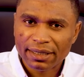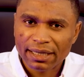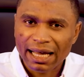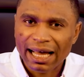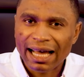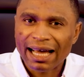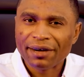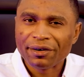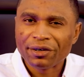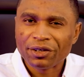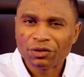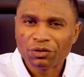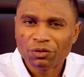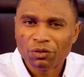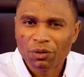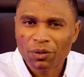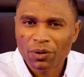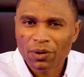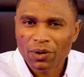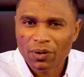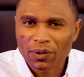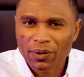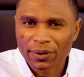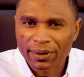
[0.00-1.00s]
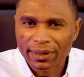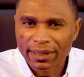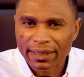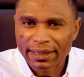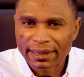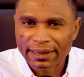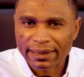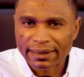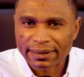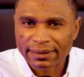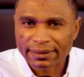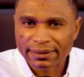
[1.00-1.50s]
carried war
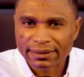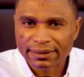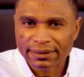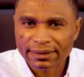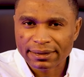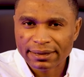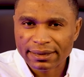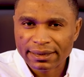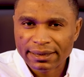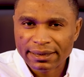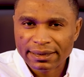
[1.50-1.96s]
in it.